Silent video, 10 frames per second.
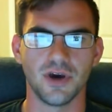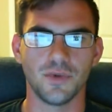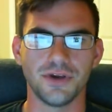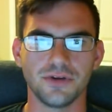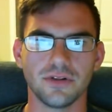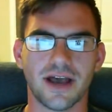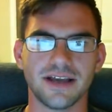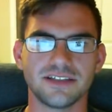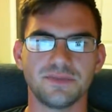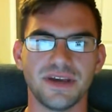we
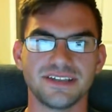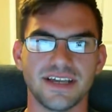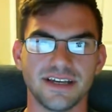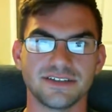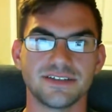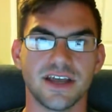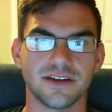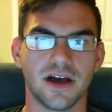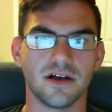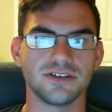utilize SpaceX
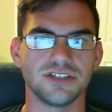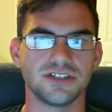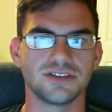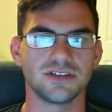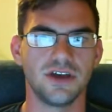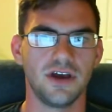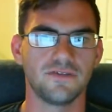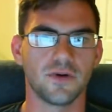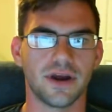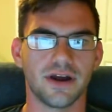technologies
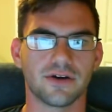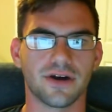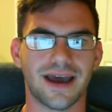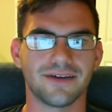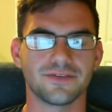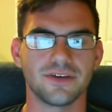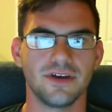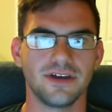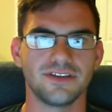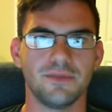for aircraft
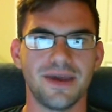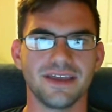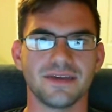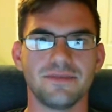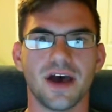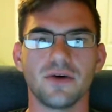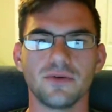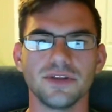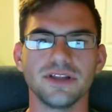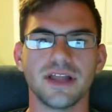to make them not
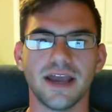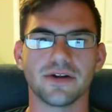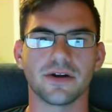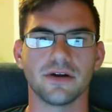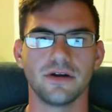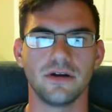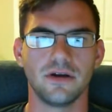only lighter,